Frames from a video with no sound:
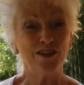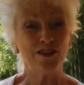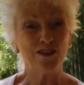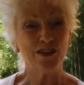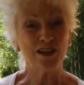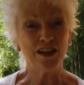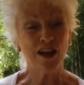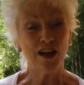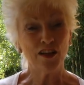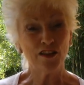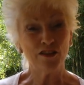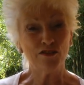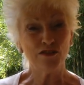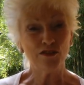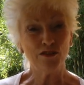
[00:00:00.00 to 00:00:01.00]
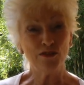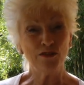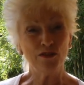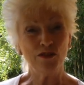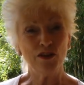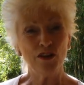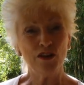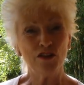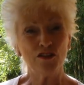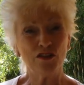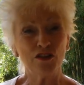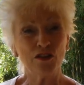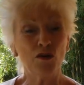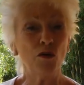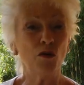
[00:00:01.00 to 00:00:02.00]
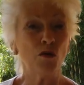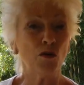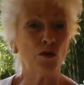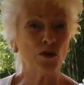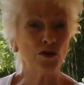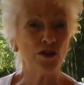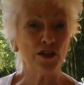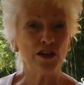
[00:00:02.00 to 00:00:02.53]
to cut through the cord